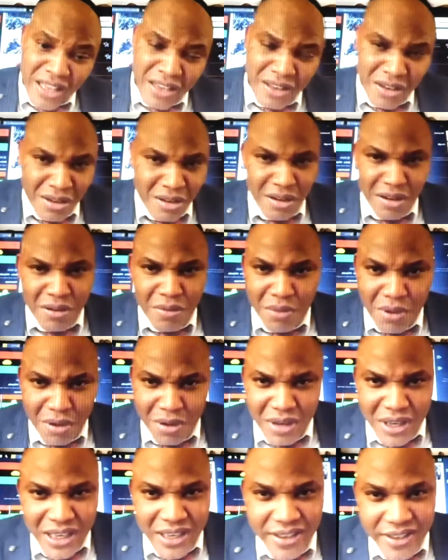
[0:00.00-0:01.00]
You know
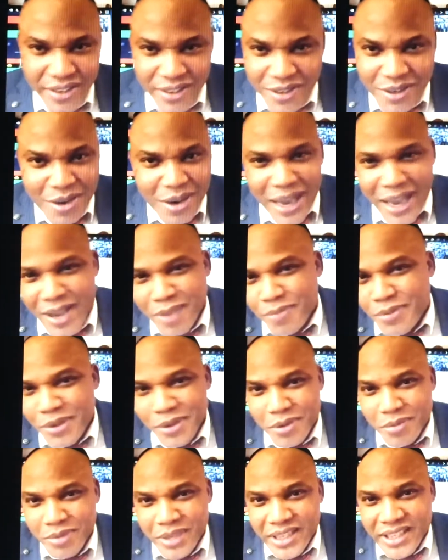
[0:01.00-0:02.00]
what? You know
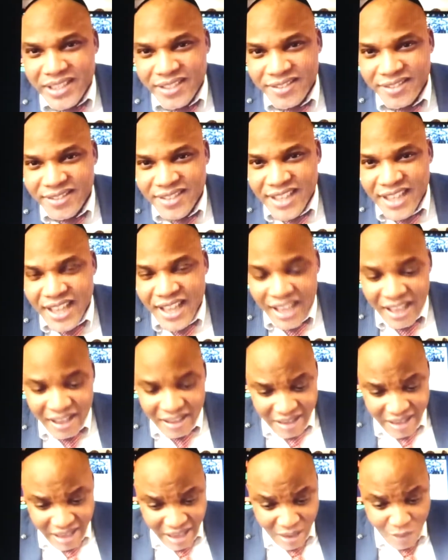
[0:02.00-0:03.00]
IPOB.
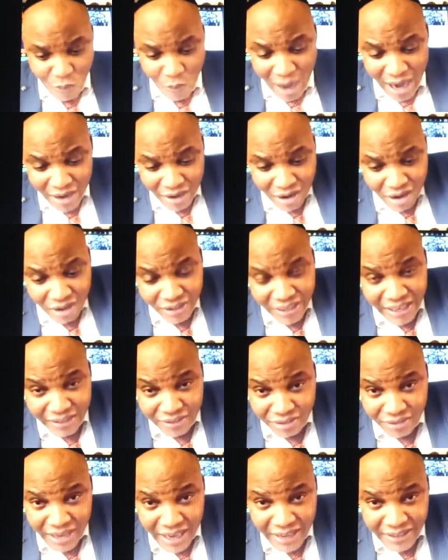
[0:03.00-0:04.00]
One order
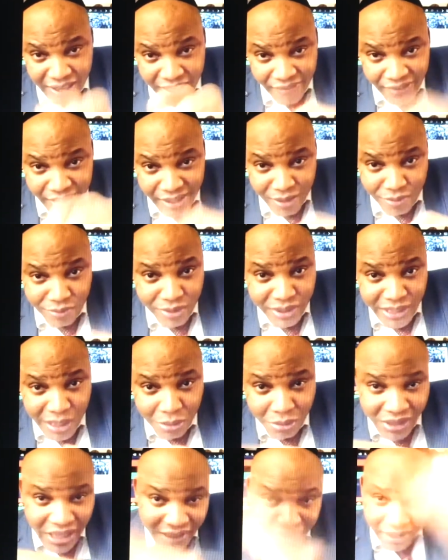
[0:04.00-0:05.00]
tonight, everything we say
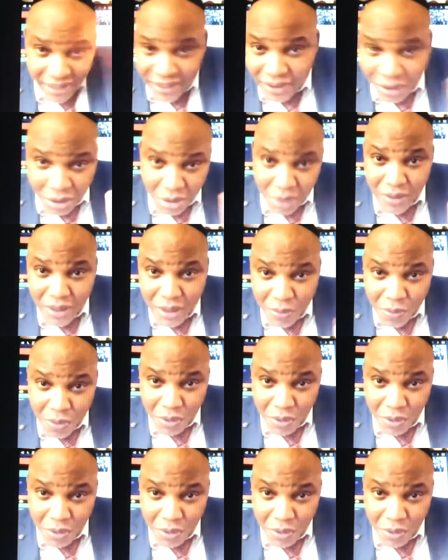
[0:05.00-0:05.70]
will start running all over the